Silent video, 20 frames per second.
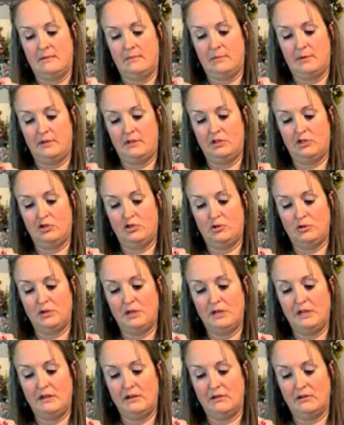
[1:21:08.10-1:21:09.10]
the
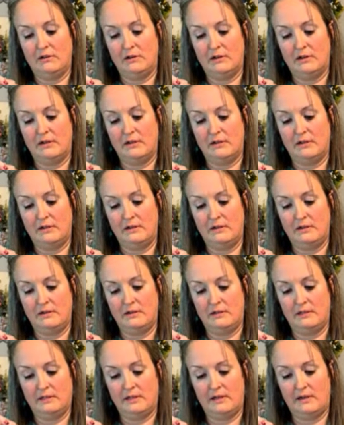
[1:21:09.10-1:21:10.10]
tree on
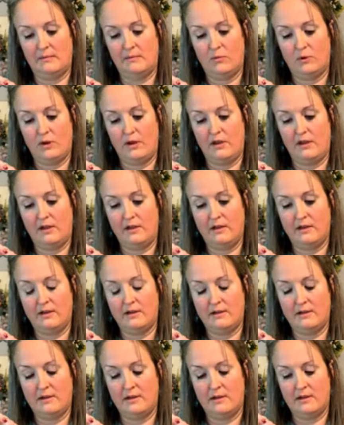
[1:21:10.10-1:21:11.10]
same way,
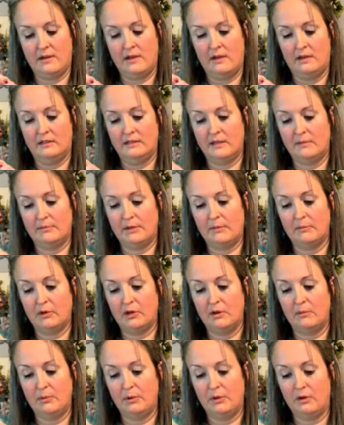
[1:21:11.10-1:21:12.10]
except I'm going
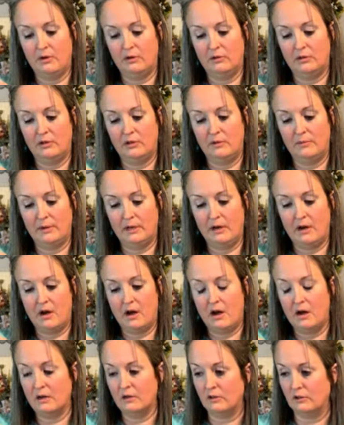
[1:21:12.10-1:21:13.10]
to put a little bit of
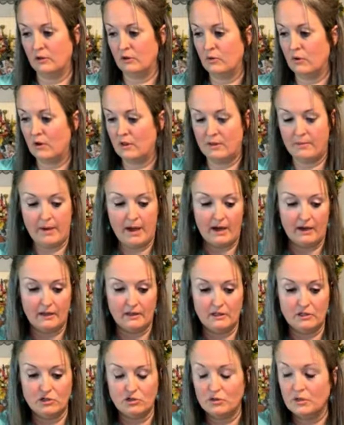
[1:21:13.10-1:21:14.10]
hot glue on the back of the
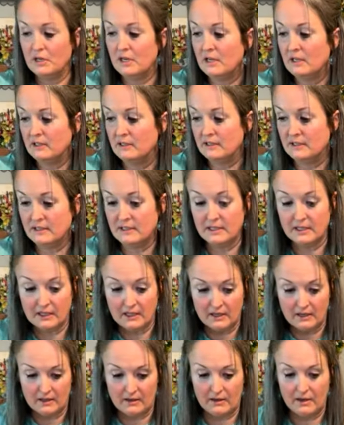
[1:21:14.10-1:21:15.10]
tree and stick
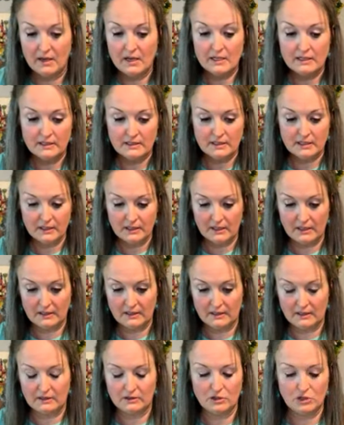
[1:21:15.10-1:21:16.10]
it
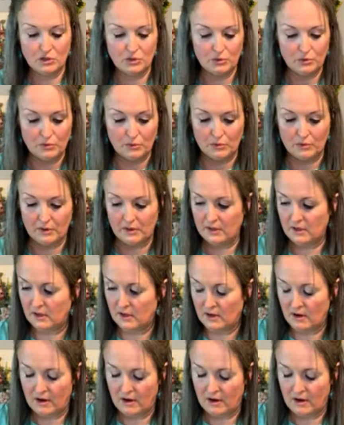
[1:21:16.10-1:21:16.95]
to the